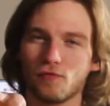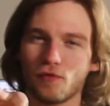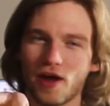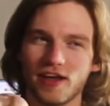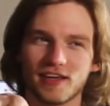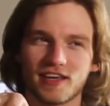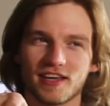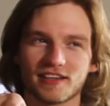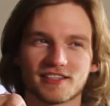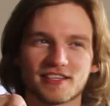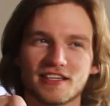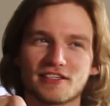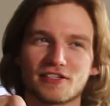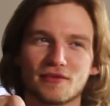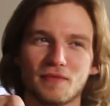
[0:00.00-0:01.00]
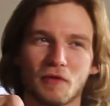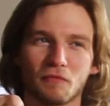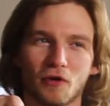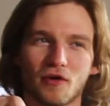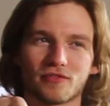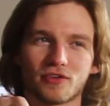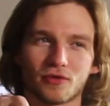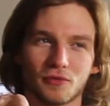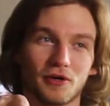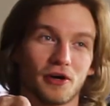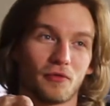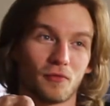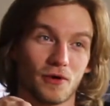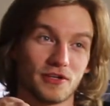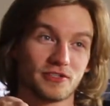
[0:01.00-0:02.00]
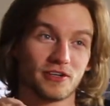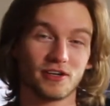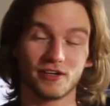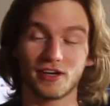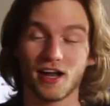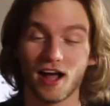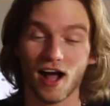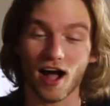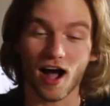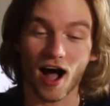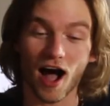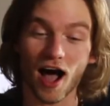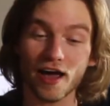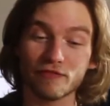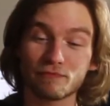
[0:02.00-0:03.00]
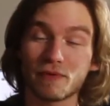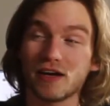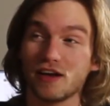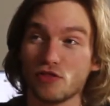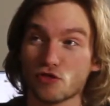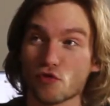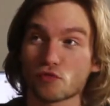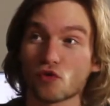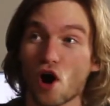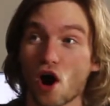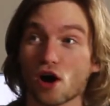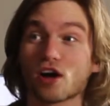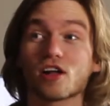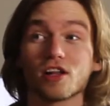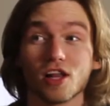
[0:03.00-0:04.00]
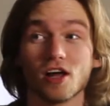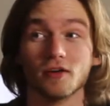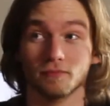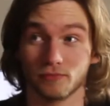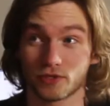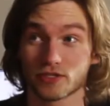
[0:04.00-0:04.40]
ranking system involves the word wizard. I've been in the wrong clubs.